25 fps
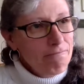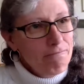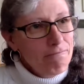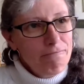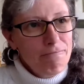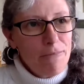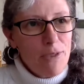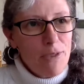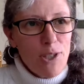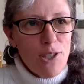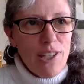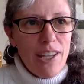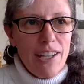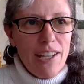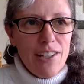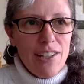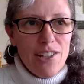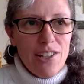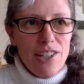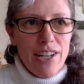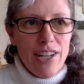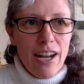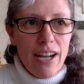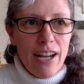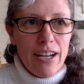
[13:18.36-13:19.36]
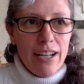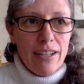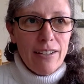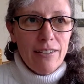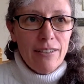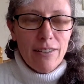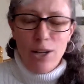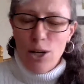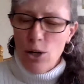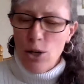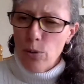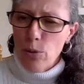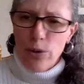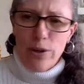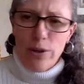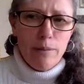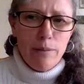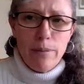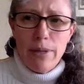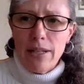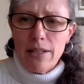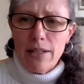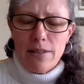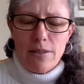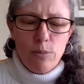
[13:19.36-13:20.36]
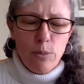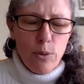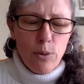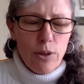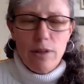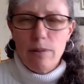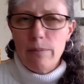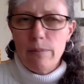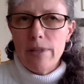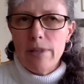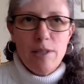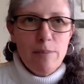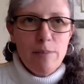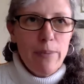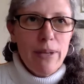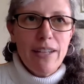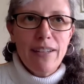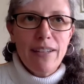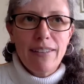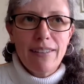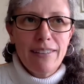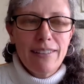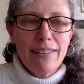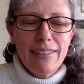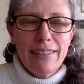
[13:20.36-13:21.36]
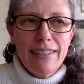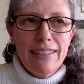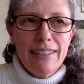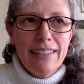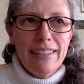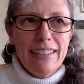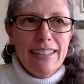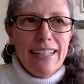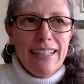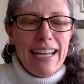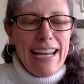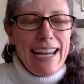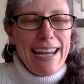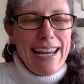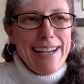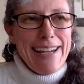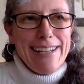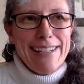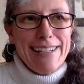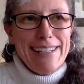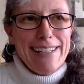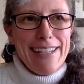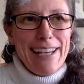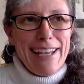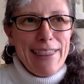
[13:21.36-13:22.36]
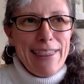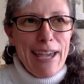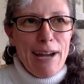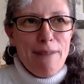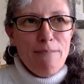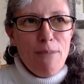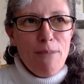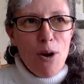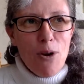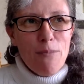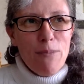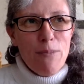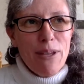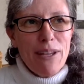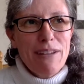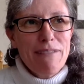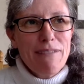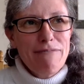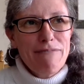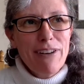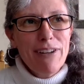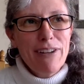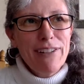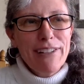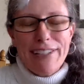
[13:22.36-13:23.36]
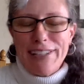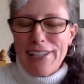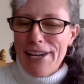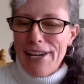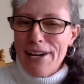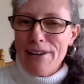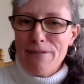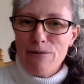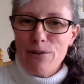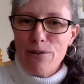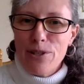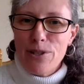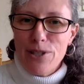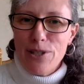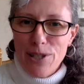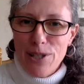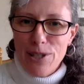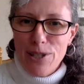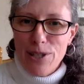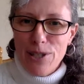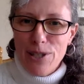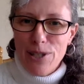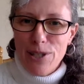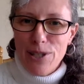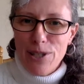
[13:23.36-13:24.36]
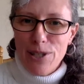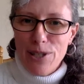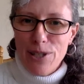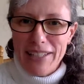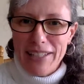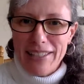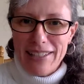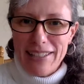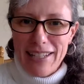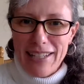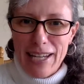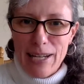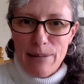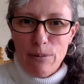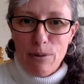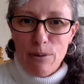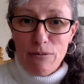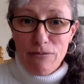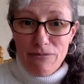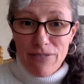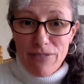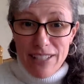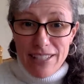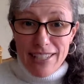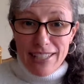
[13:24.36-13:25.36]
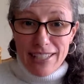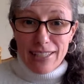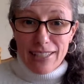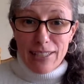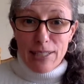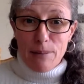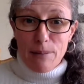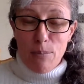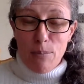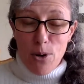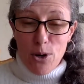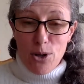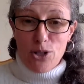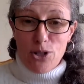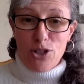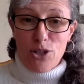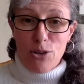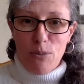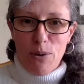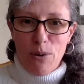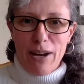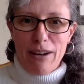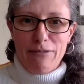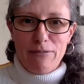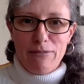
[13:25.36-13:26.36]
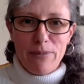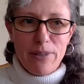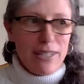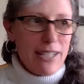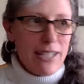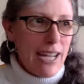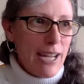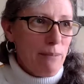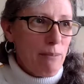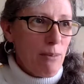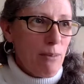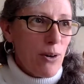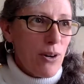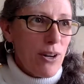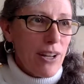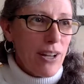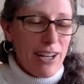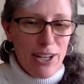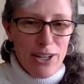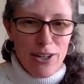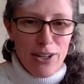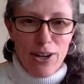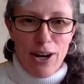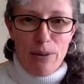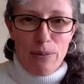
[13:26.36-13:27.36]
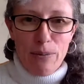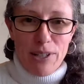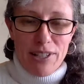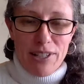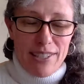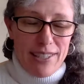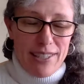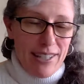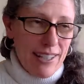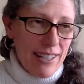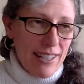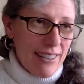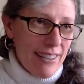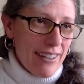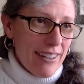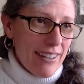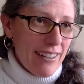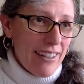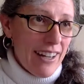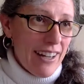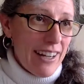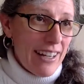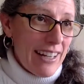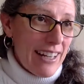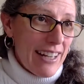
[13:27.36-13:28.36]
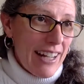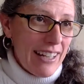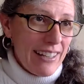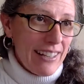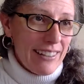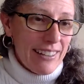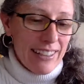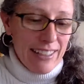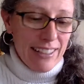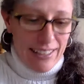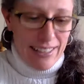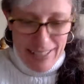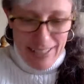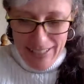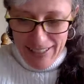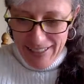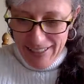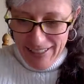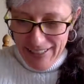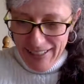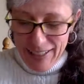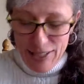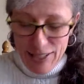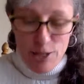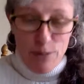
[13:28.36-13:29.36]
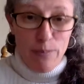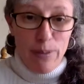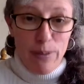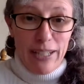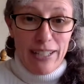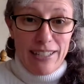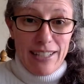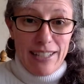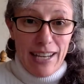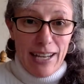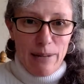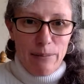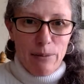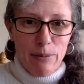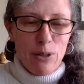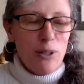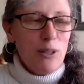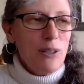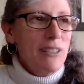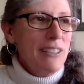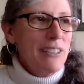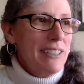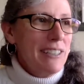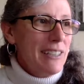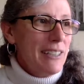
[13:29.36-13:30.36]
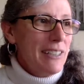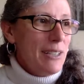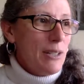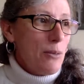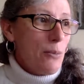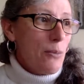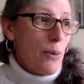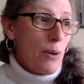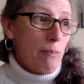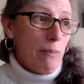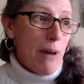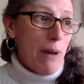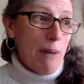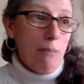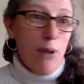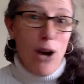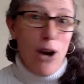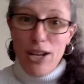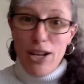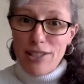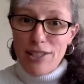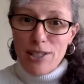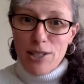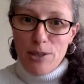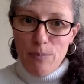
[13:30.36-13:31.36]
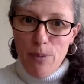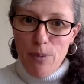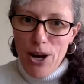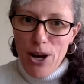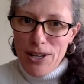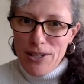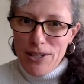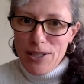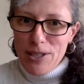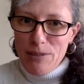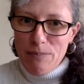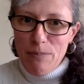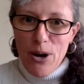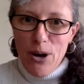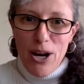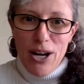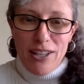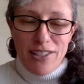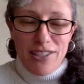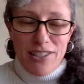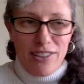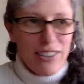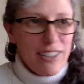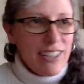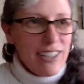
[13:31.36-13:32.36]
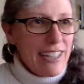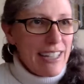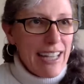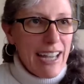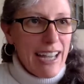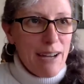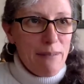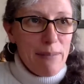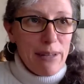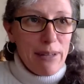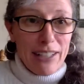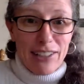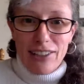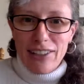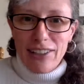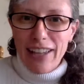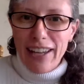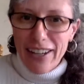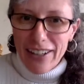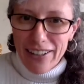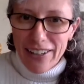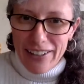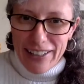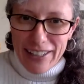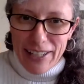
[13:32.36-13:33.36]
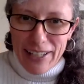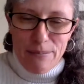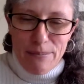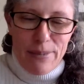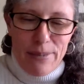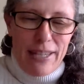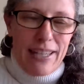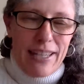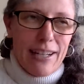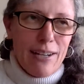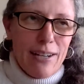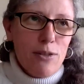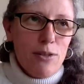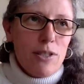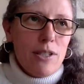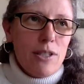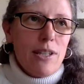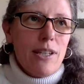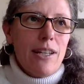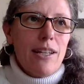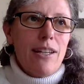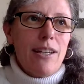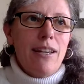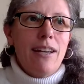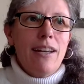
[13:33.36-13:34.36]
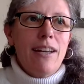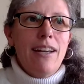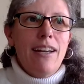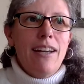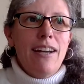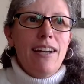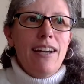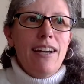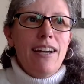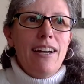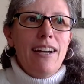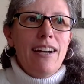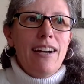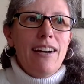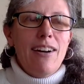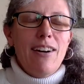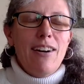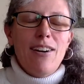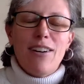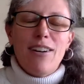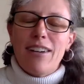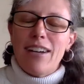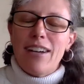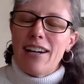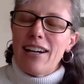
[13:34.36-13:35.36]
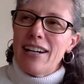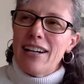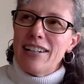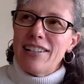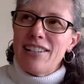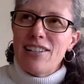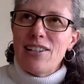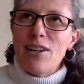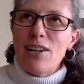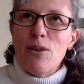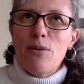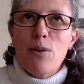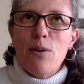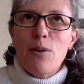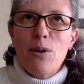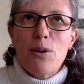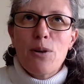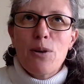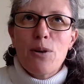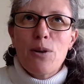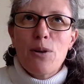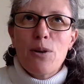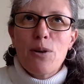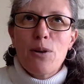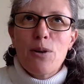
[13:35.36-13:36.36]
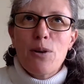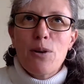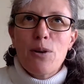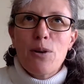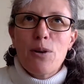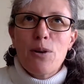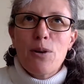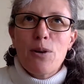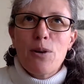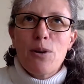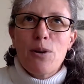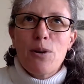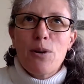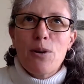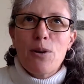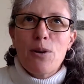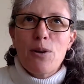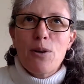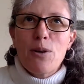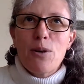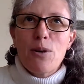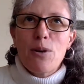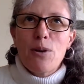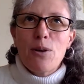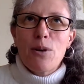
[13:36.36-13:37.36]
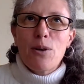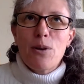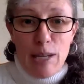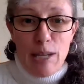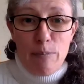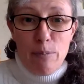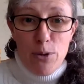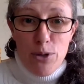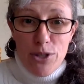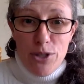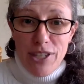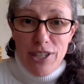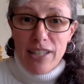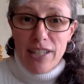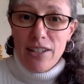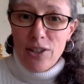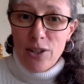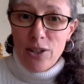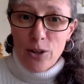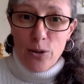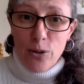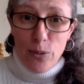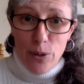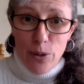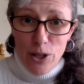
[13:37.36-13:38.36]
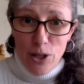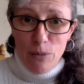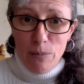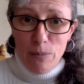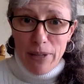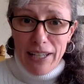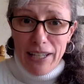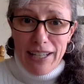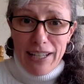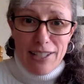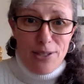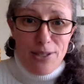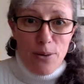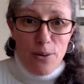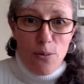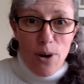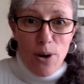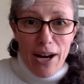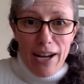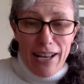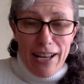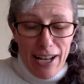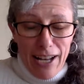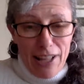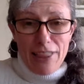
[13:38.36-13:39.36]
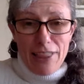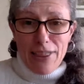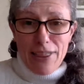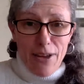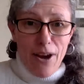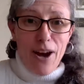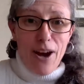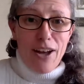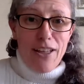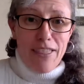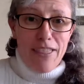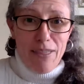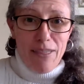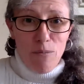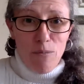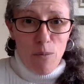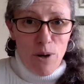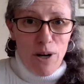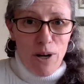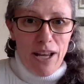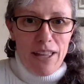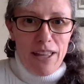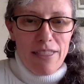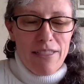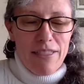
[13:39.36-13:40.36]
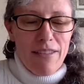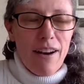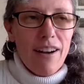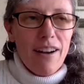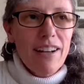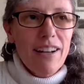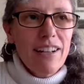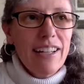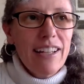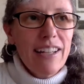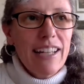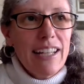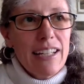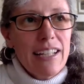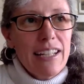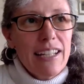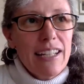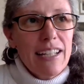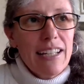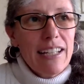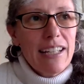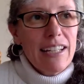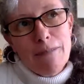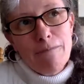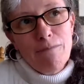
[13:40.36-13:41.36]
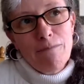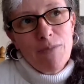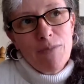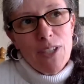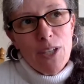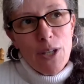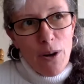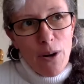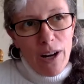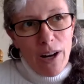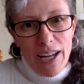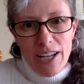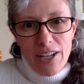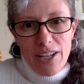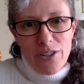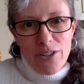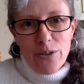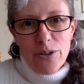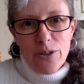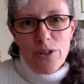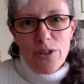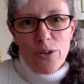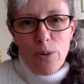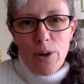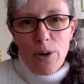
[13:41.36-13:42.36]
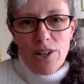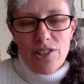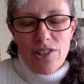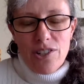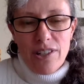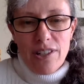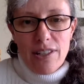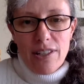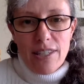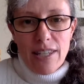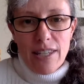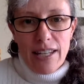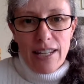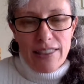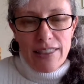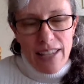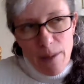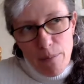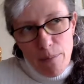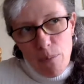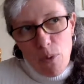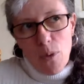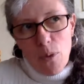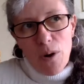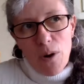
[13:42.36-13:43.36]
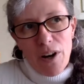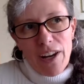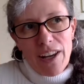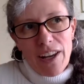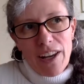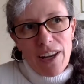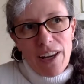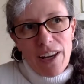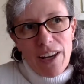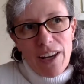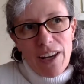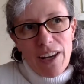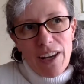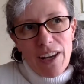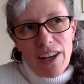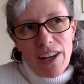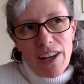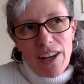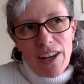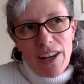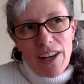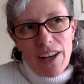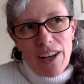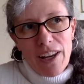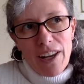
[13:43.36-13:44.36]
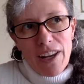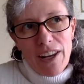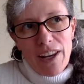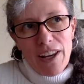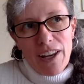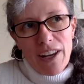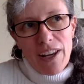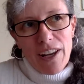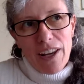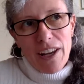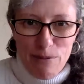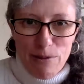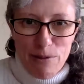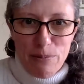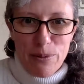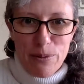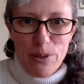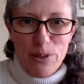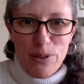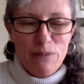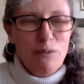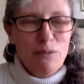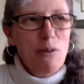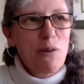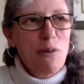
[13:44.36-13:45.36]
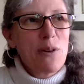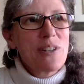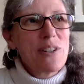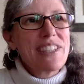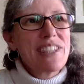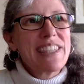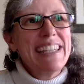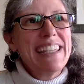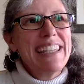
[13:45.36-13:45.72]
just kind of shout out, oh, we're going to miss big. And at that moment, it felt like every single person at the table physically pushed away from the table. And here I was sitting there on an island on this big table with my boss's boss looking at me, glaring at me. And I was like, oh God, what do I do now? And he proceeded to grill me as to why I thought what I thought. And, I answered his questions. And at that point, I was very nervous and uncomfortable, of course.